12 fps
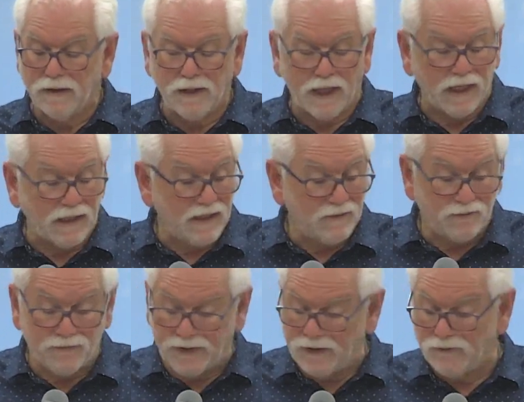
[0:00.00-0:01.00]
That if
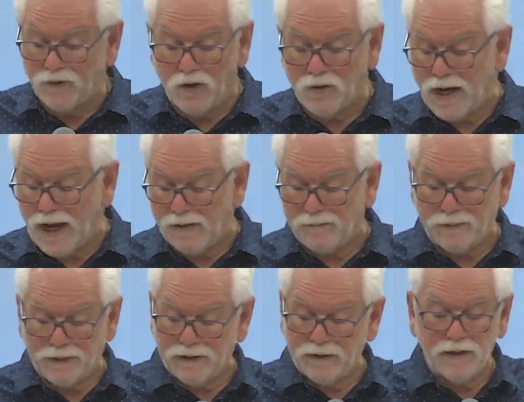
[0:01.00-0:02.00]
things are
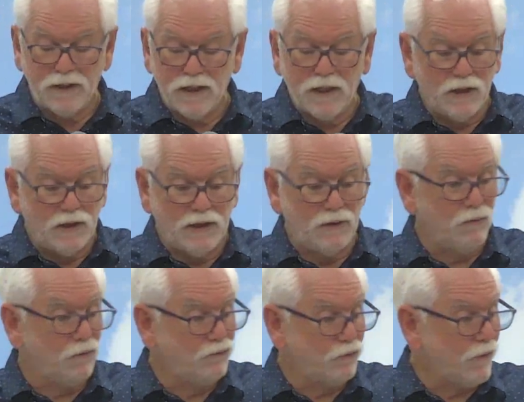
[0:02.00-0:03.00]
happening, He
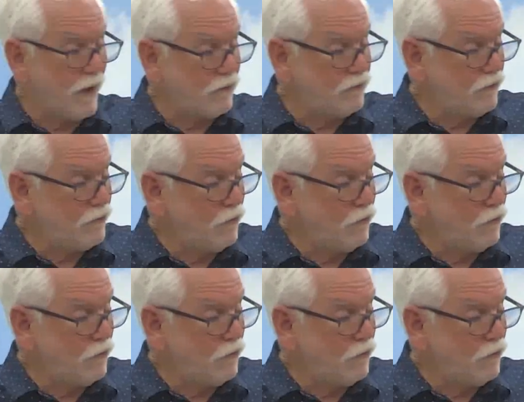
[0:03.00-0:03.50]
will direct you